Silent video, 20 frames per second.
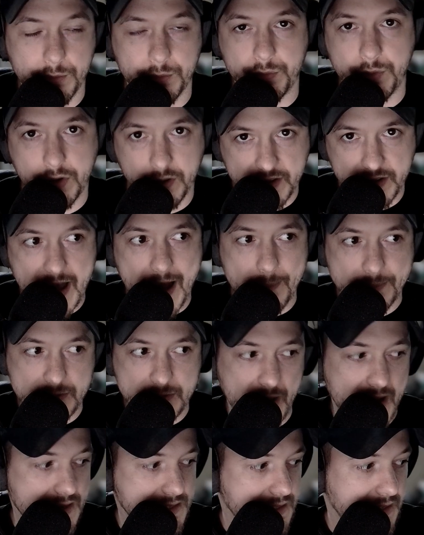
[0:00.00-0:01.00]
really
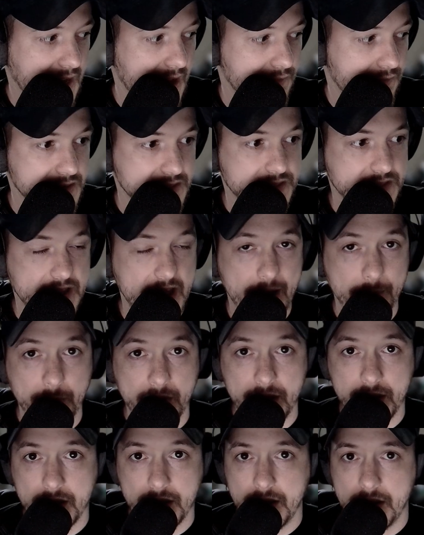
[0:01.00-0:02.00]
optimizing every step,
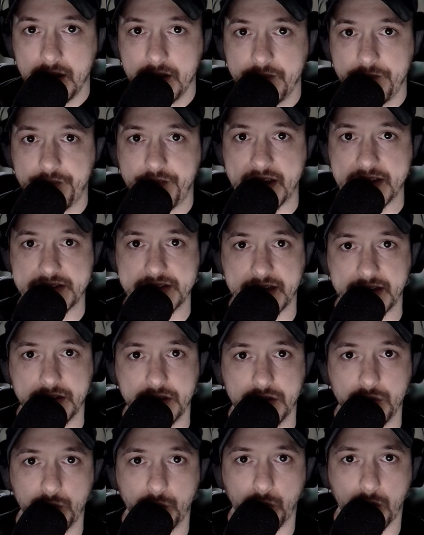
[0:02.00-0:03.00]
facing
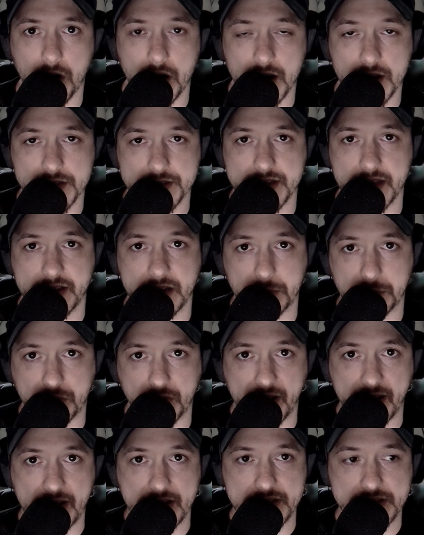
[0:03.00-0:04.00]
new walls that your
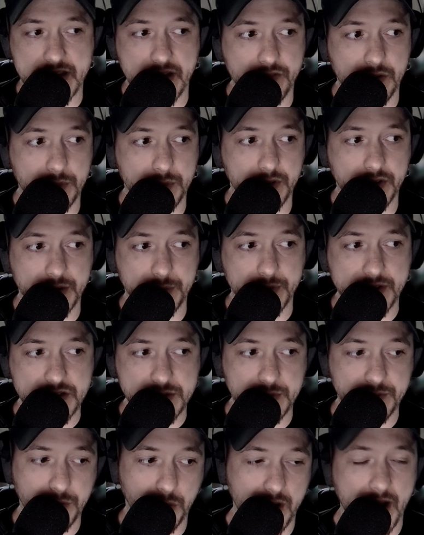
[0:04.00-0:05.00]
brain has never really
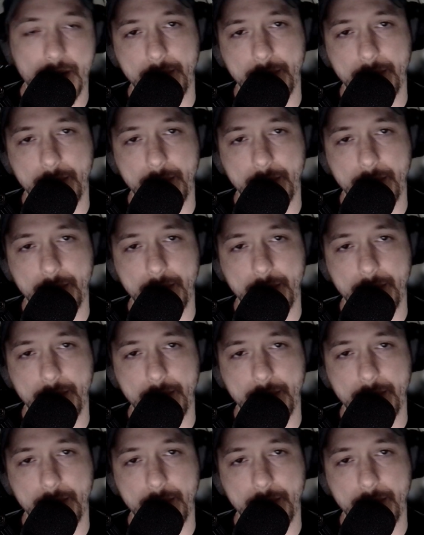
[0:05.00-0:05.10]
reached before.